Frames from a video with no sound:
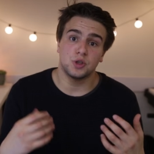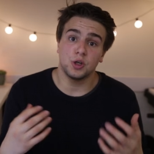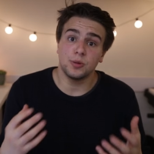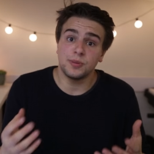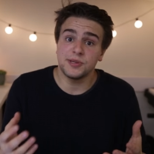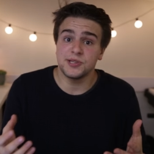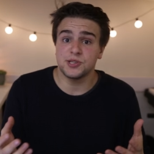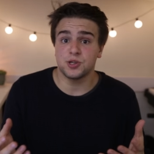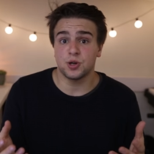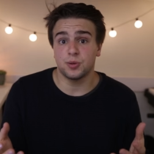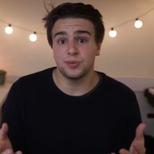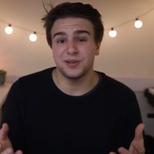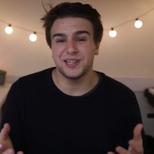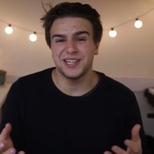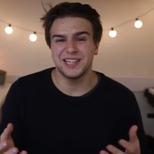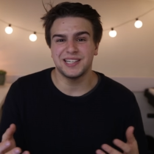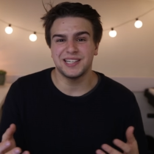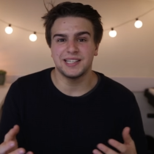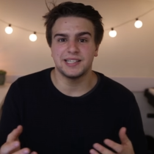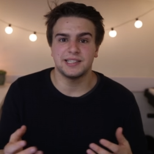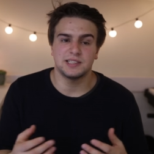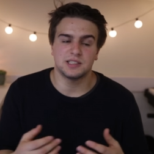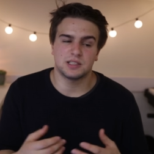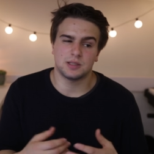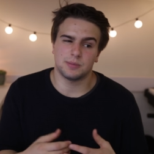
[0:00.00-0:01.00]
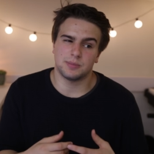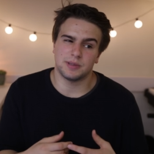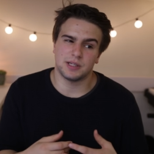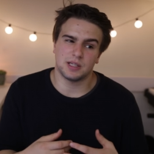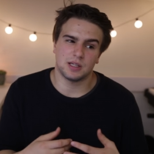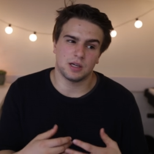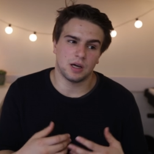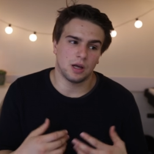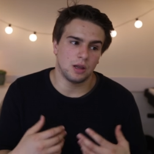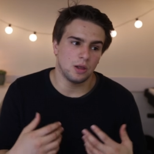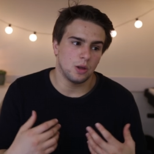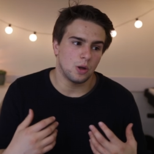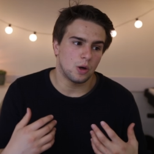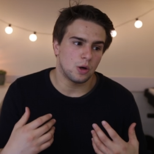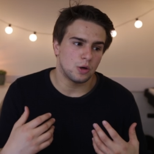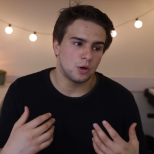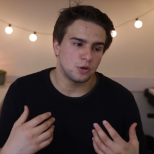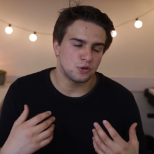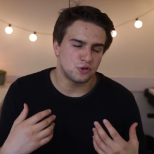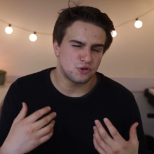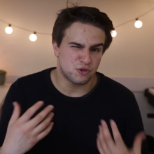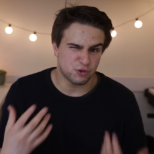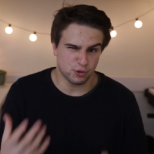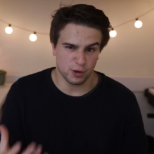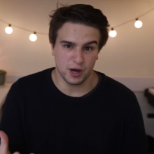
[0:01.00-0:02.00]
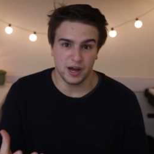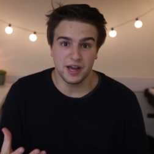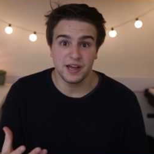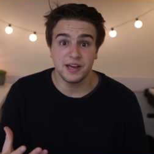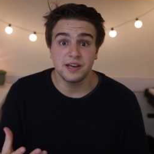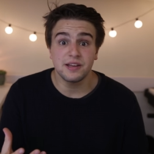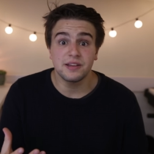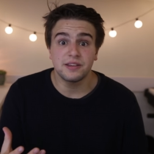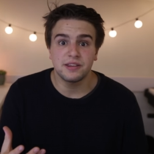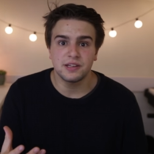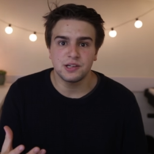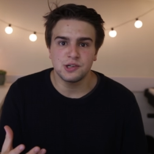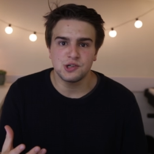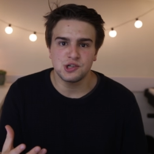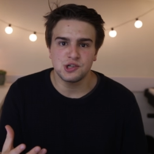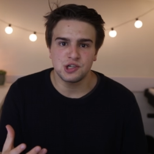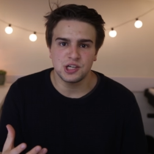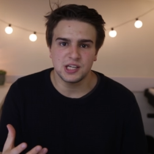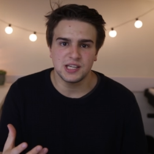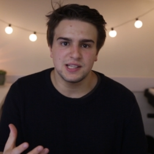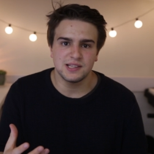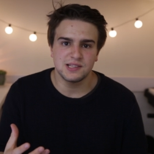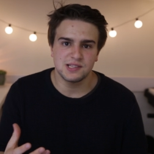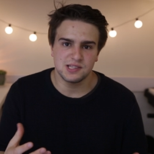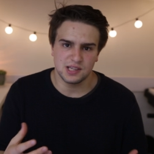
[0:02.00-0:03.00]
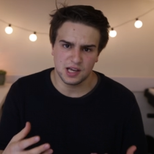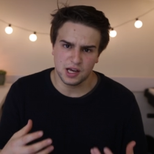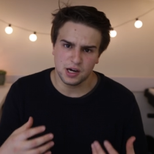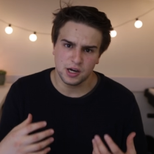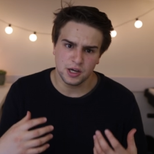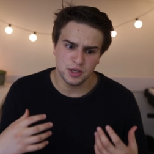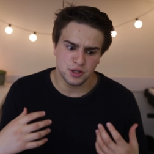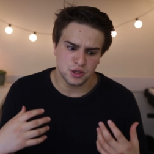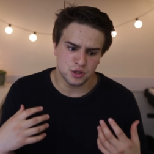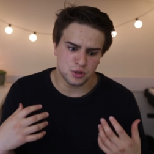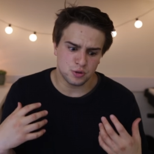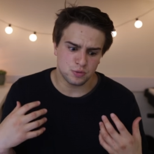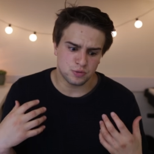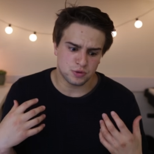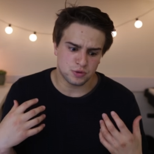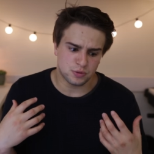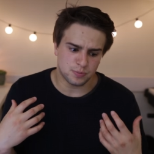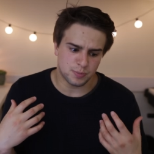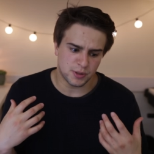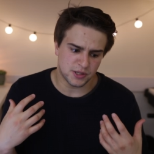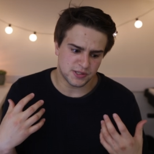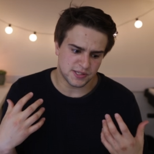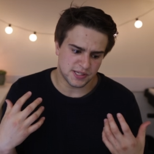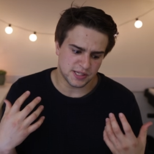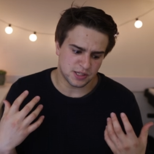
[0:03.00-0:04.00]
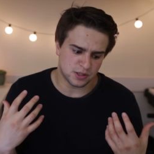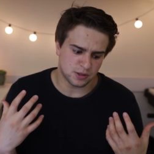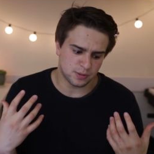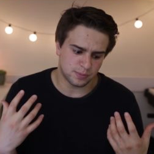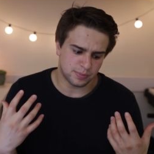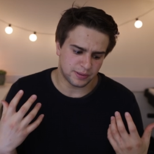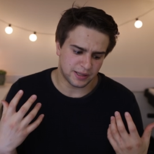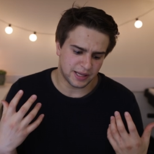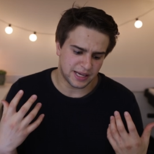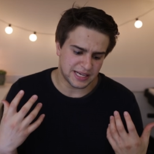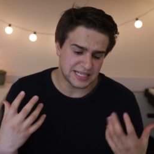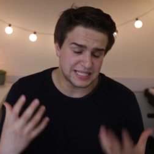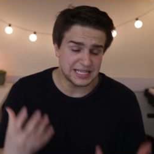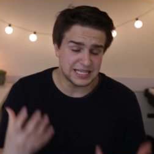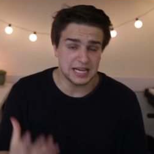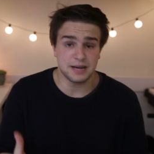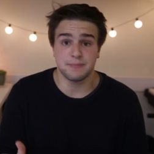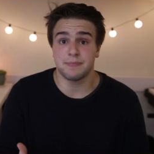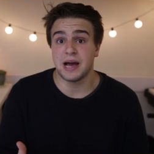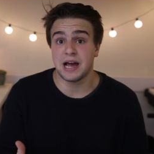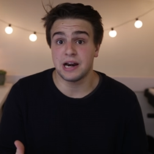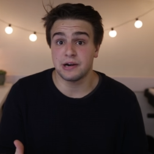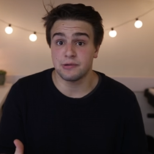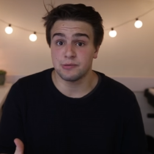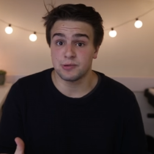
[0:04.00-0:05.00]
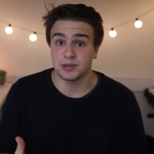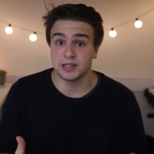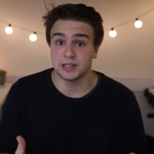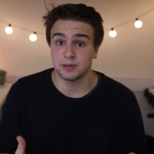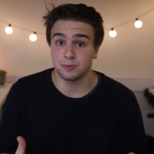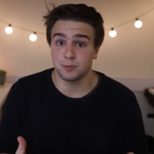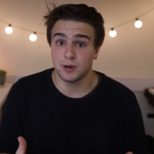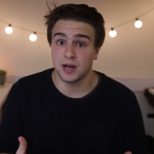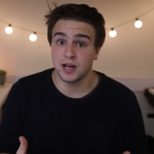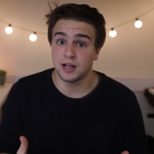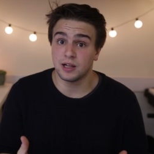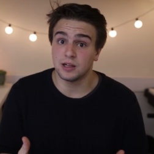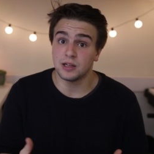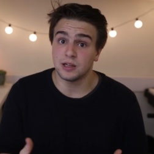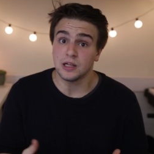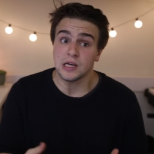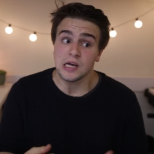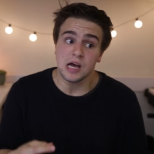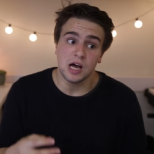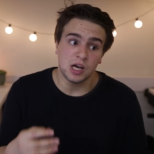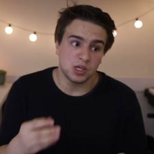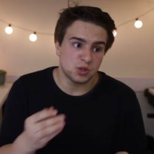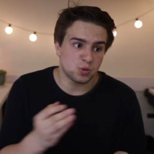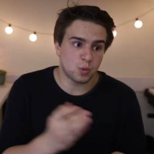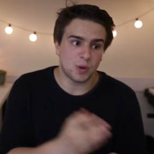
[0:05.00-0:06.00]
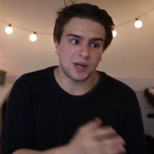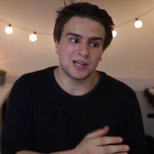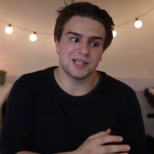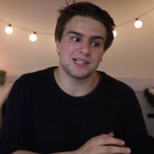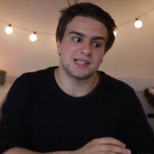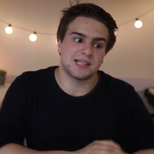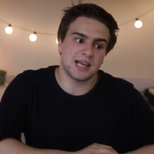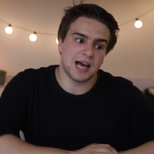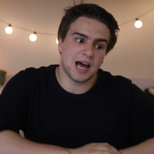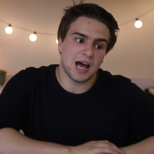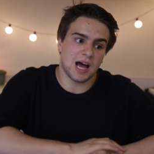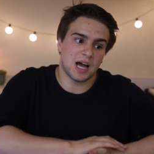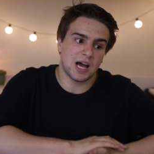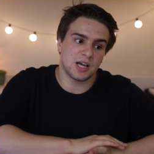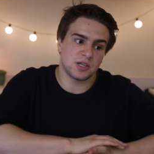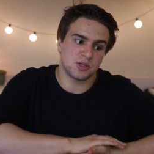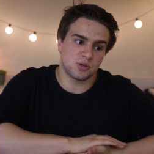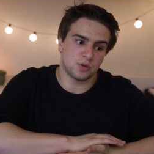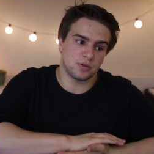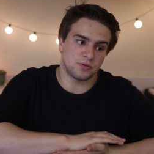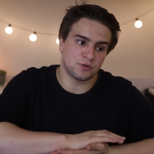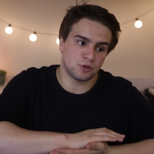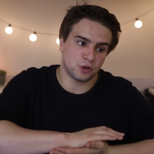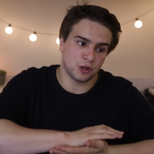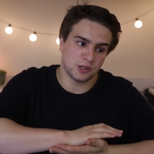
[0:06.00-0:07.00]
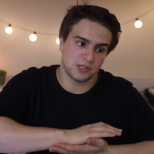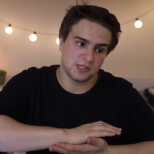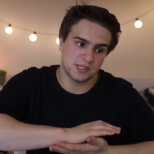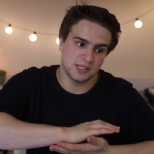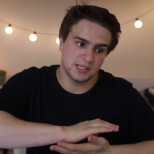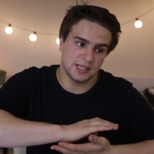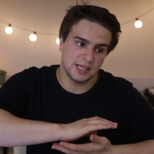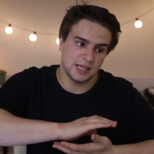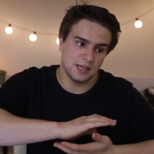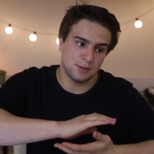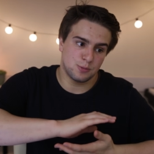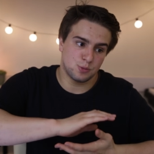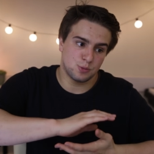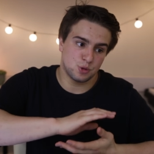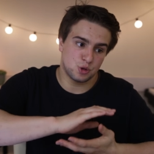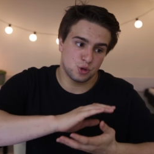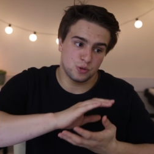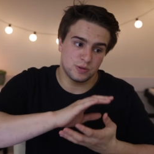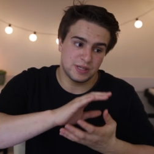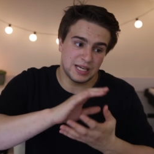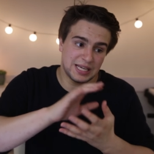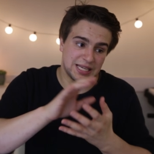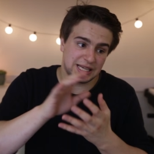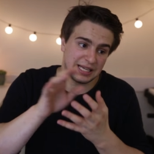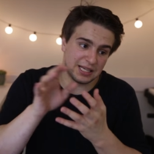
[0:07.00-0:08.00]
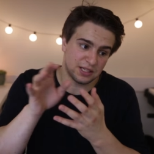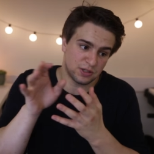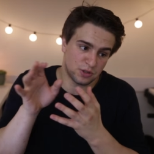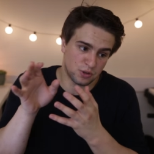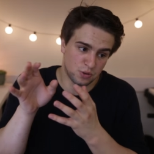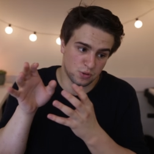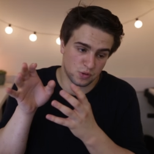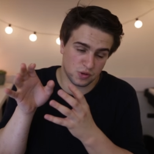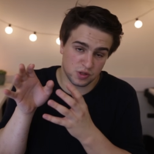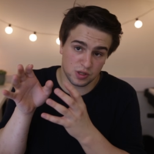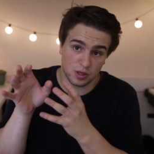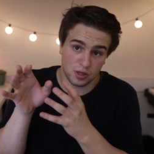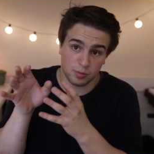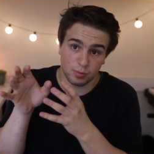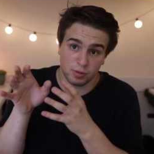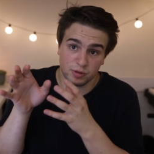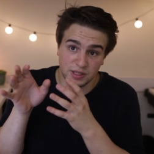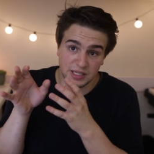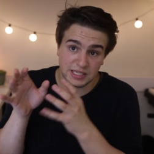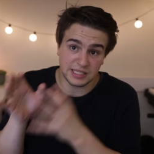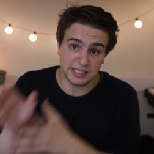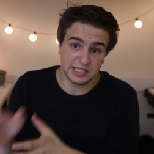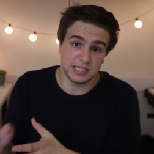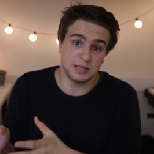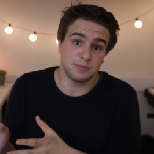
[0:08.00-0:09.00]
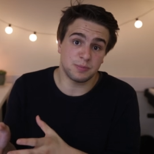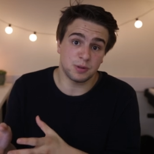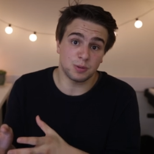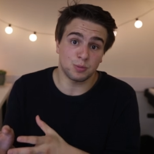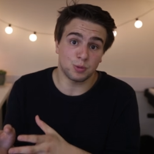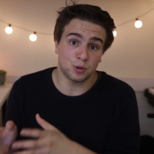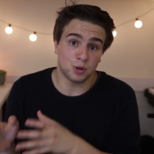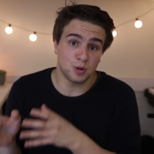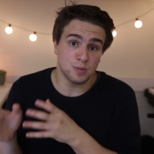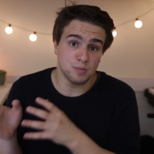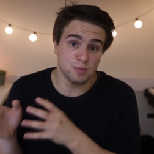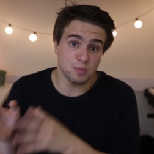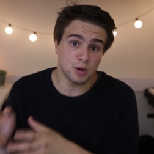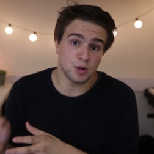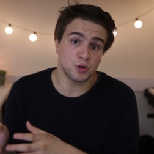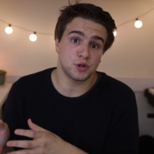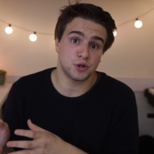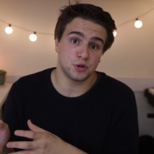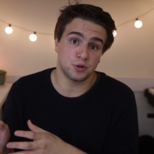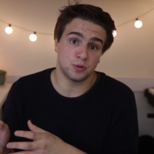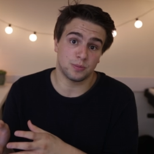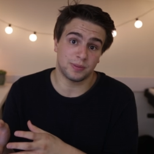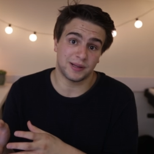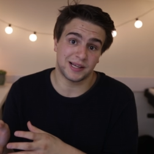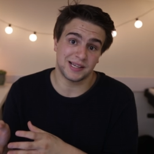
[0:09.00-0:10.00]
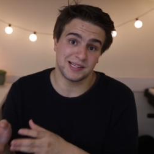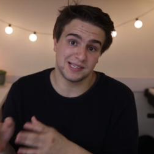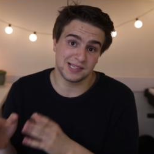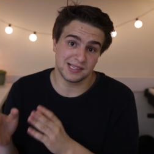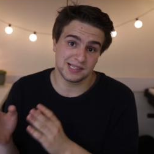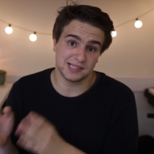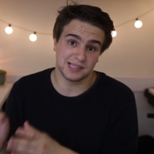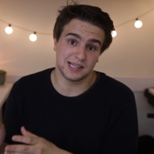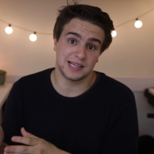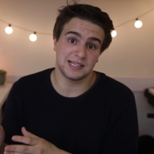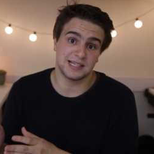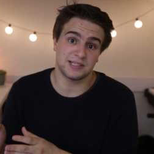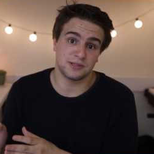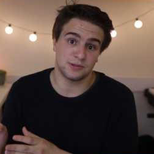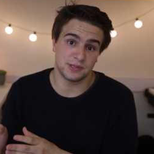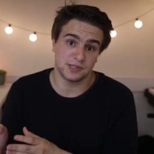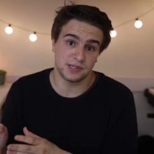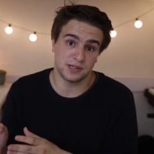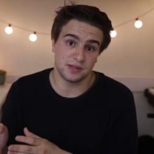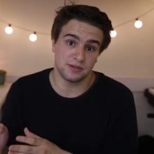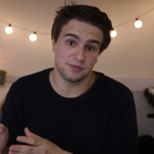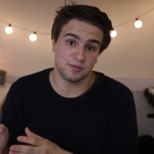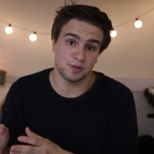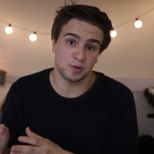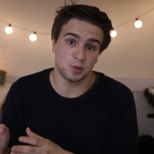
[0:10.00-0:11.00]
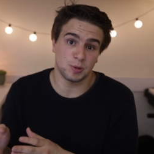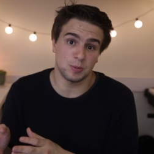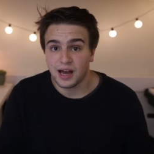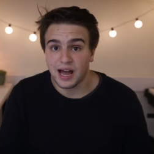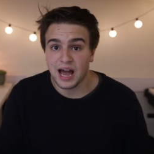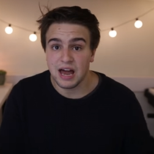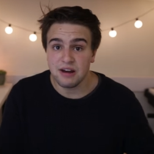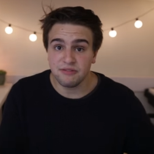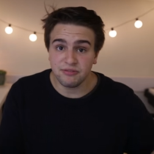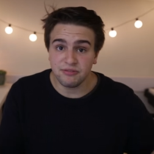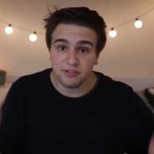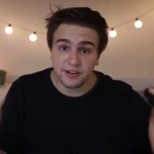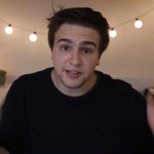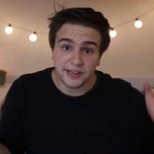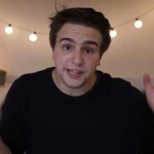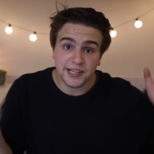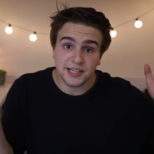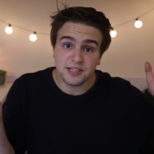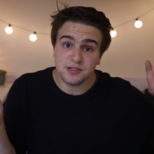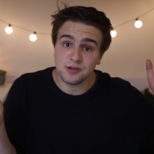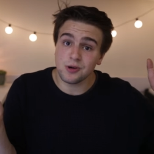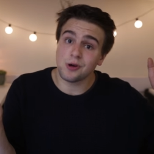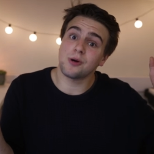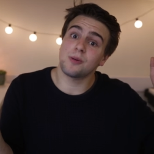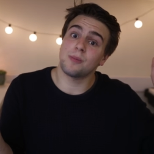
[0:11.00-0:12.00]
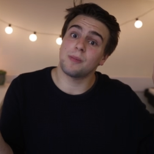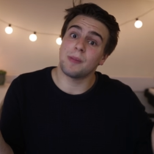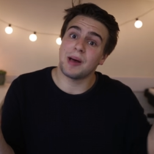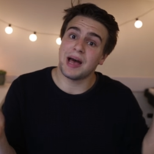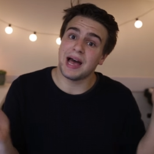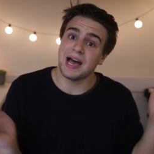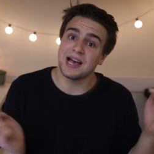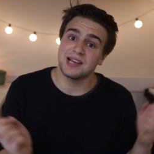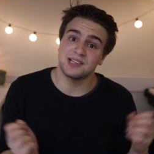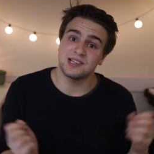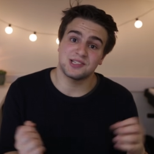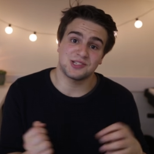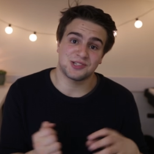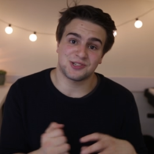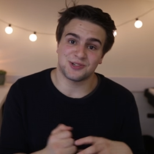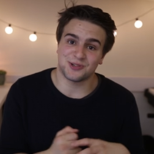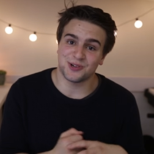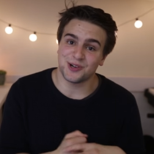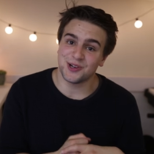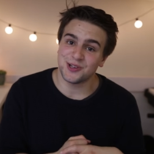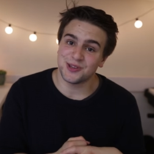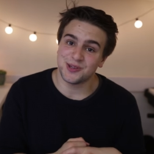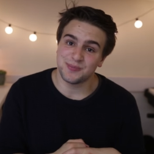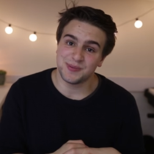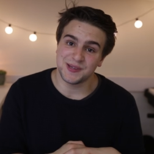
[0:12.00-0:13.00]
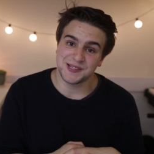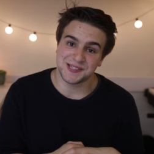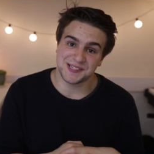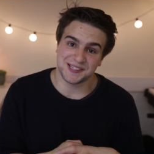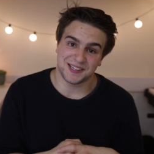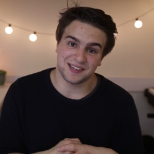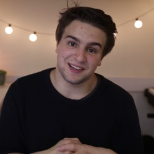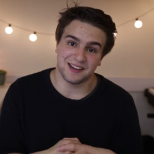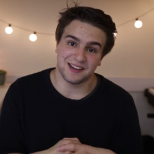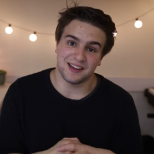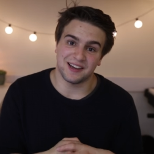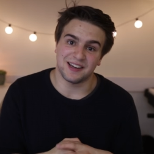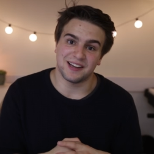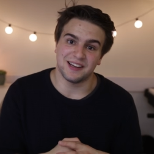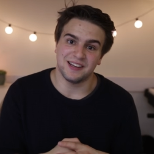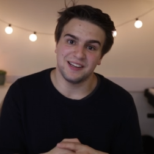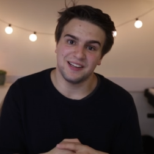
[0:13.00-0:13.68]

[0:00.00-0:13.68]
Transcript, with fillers: Toby's comedy needed to be a lot drier than Jean's, and I knew Bertie could play deadpan really well. As well as that, I sort of trusted him to take it to some of the deep deeper, more emotional places later into the film. And finally, Tom as Gerard the Pizza Guy.